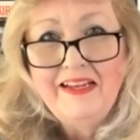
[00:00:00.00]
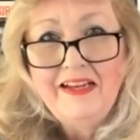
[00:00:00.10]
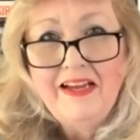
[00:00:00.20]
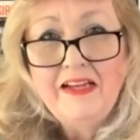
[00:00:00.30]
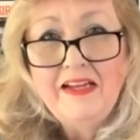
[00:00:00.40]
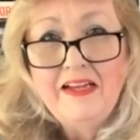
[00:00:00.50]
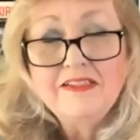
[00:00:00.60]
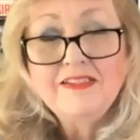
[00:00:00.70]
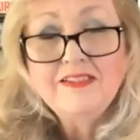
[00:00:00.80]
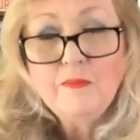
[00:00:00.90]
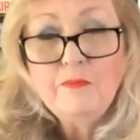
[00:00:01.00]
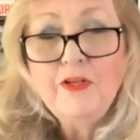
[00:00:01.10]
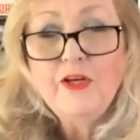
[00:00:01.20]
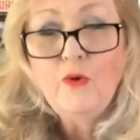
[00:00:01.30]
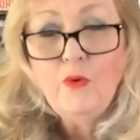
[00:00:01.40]
and simply
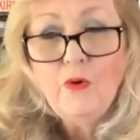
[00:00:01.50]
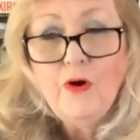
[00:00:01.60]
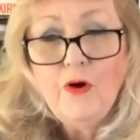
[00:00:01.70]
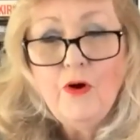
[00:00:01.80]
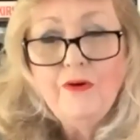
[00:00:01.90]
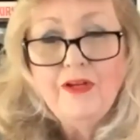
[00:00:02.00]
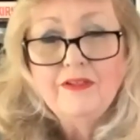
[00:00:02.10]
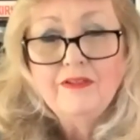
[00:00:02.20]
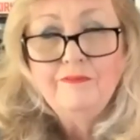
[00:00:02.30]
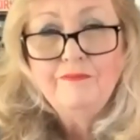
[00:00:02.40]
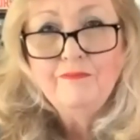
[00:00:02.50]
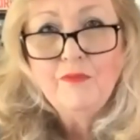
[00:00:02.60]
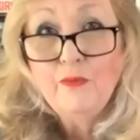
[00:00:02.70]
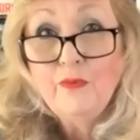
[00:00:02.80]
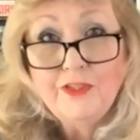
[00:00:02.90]
quoted,
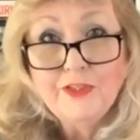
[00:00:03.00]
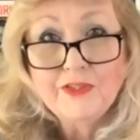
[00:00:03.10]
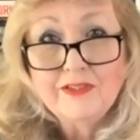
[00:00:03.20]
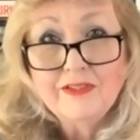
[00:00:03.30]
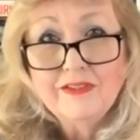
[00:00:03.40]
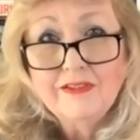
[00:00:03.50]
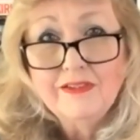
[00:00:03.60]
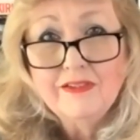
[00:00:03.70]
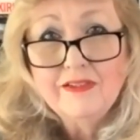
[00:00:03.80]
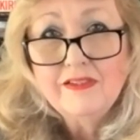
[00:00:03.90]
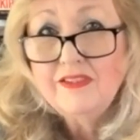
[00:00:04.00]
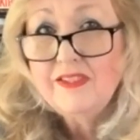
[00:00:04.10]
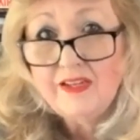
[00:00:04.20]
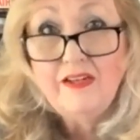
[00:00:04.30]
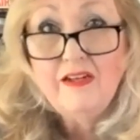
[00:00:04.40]
Reacher said
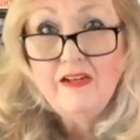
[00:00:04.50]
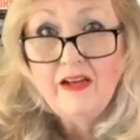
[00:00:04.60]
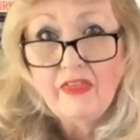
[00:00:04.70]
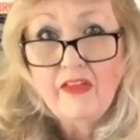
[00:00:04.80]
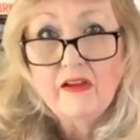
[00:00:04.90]
nothing.